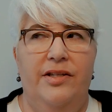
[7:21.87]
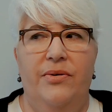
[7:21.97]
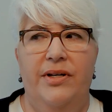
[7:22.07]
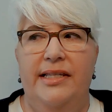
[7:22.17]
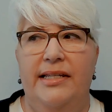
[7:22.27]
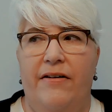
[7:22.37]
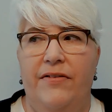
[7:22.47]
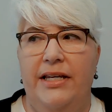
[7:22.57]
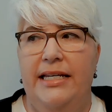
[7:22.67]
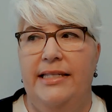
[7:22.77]
So it's
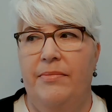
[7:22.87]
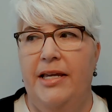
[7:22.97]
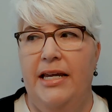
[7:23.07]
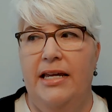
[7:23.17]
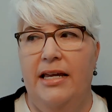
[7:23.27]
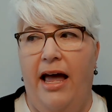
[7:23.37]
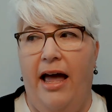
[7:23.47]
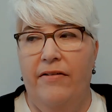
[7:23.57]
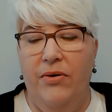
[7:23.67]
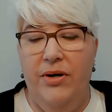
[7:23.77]
definitely something
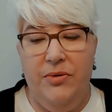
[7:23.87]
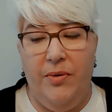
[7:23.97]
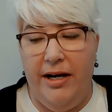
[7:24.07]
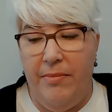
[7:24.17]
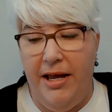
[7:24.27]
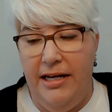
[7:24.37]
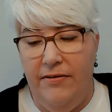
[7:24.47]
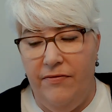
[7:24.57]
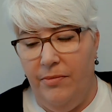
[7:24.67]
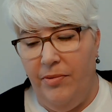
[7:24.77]
I've always
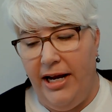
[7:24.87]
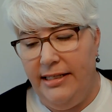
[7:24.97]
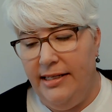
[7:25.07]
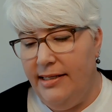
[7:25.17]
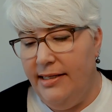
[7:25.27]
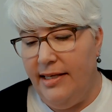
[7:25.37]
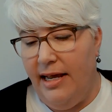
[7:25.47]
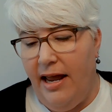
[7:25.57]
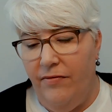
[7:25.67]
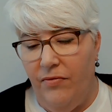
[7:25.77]
recommended for practices
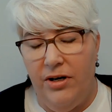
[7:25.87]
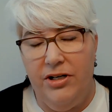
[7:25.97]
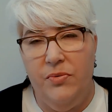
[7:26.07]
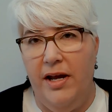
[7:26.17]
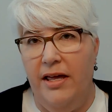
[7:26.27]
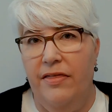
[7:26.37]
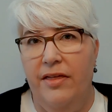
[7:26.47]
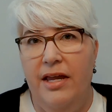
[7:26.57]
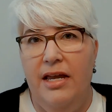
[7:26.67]
that I've worked with